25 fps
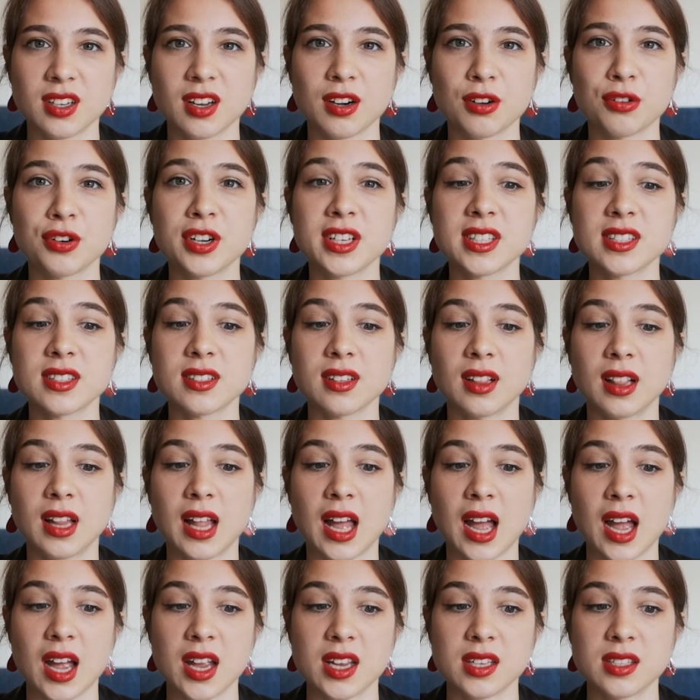
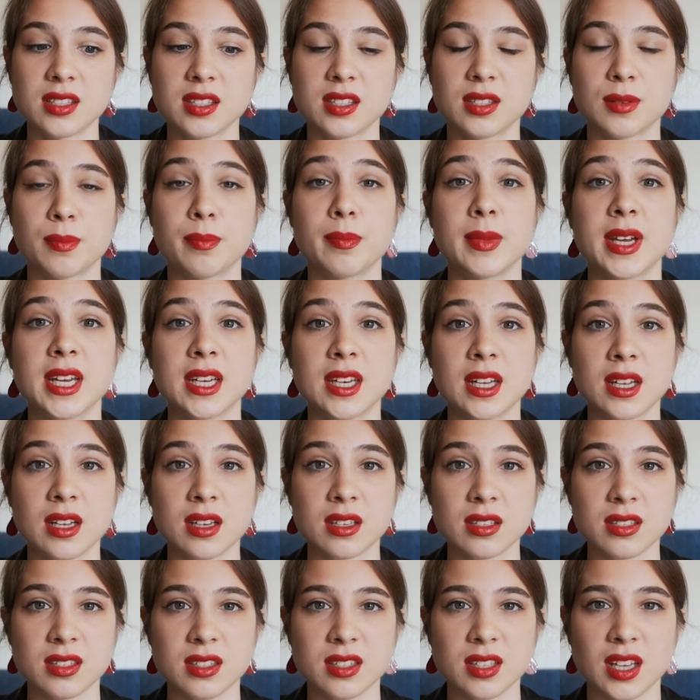crystallized
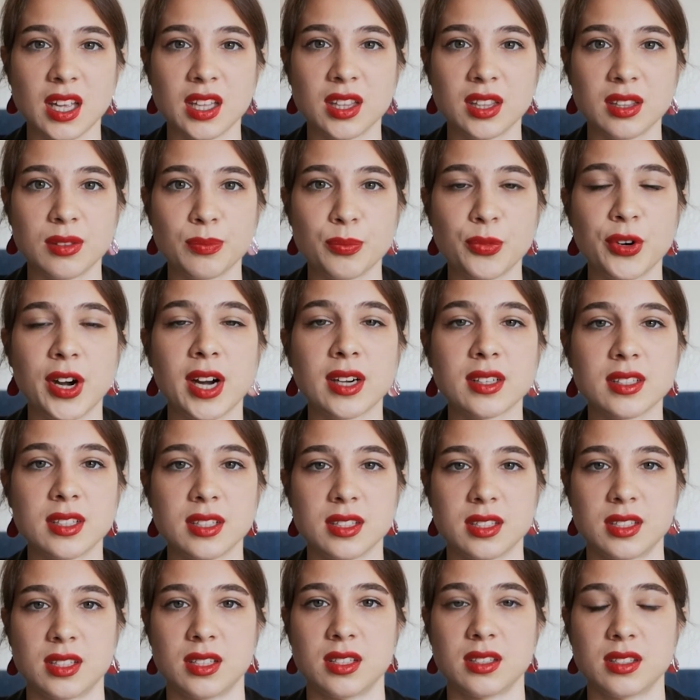meanings and
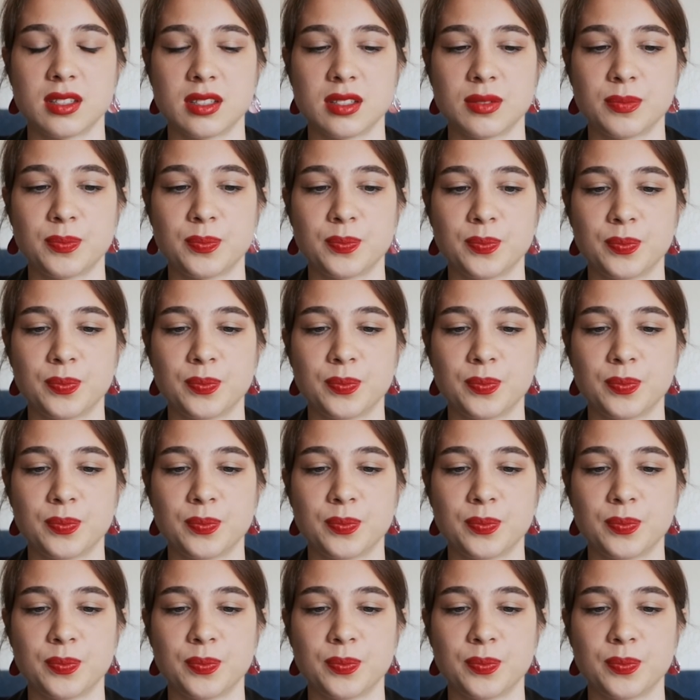practices.